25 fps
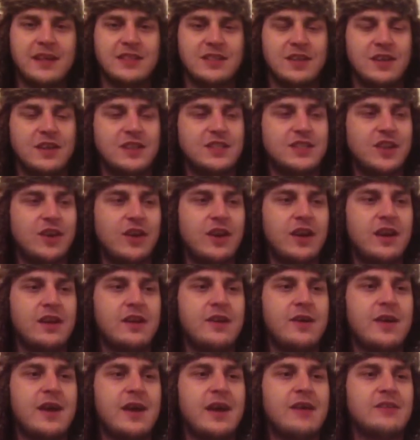It's like going
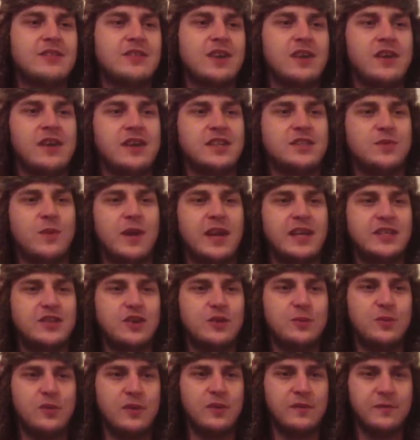out and signing a
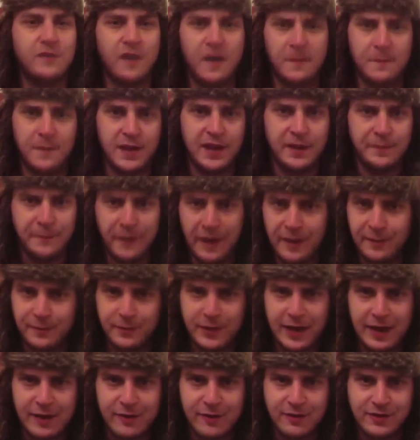£22.5 million
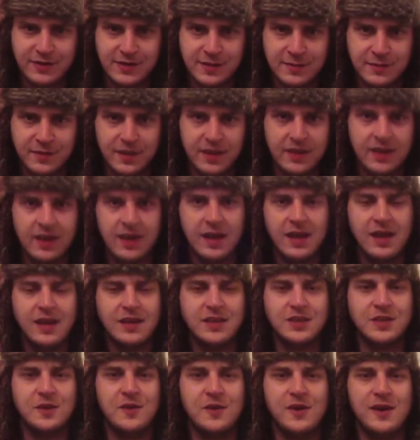player or something.
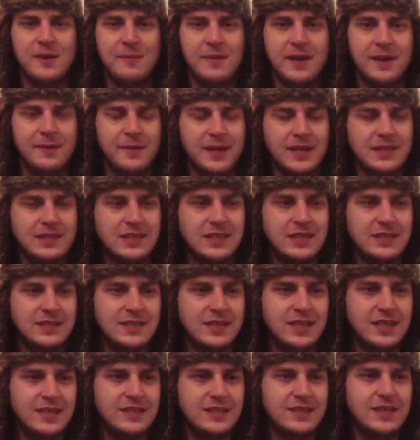Do you know what I mean? Because
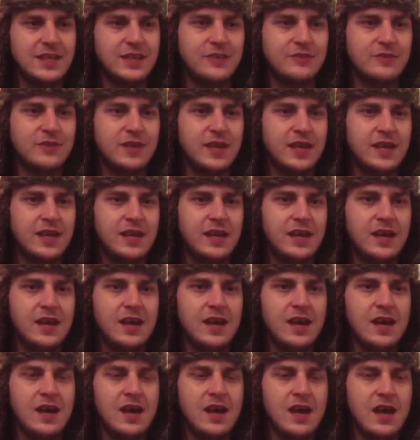he was literally
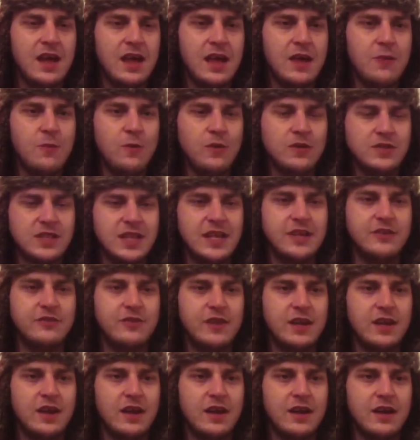
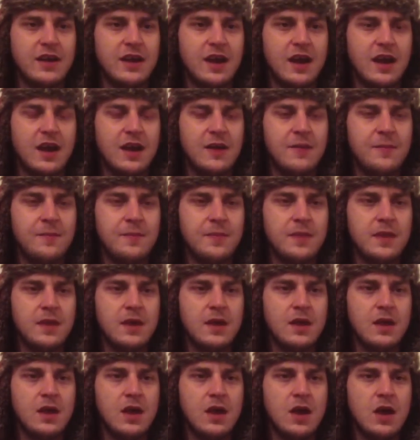like
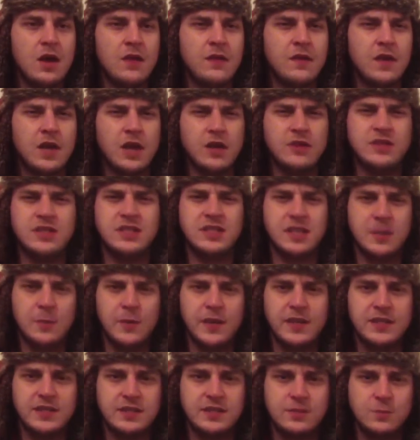the closest
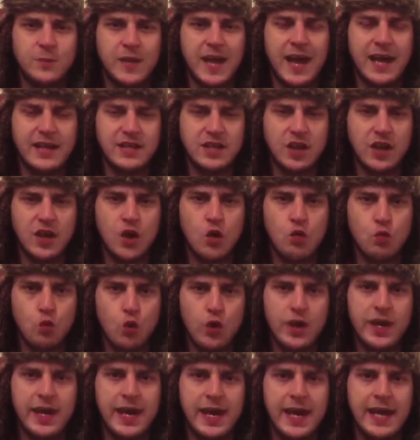thing we had to like a
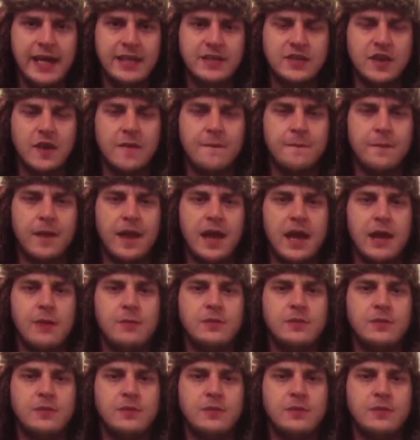Roy Keane type player.